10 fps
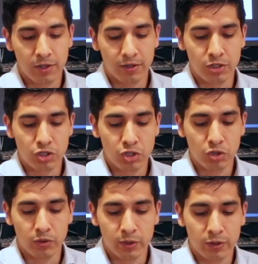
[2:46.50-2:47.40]
on the
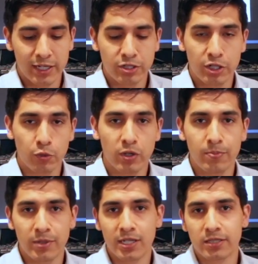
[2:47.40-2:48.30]
shoe it will actually
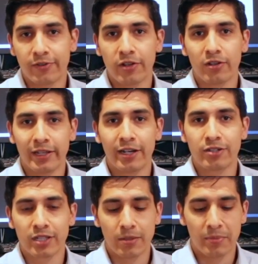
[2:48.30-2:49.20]
grip because of all the
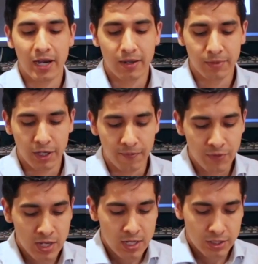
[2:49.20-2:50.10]
layers on the bottom here.
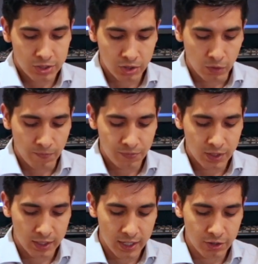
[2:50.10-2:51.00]
So
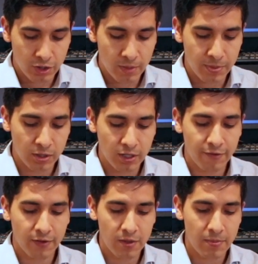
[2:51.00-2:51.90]
again, you're going to peel
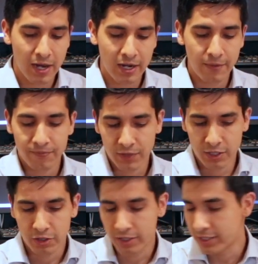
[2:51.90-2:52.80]
off from the bottom and
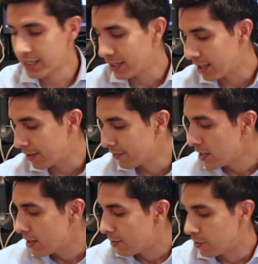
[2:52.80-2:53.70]
you're going to take off
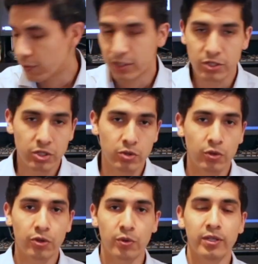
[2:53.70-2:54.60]
around 2
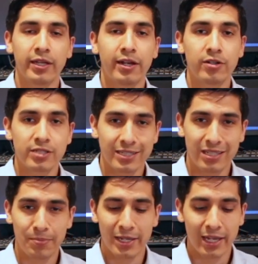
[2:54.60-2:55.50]
or 3 layers in
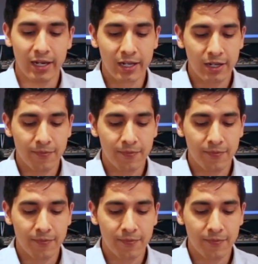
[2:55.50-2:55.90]
the beginning,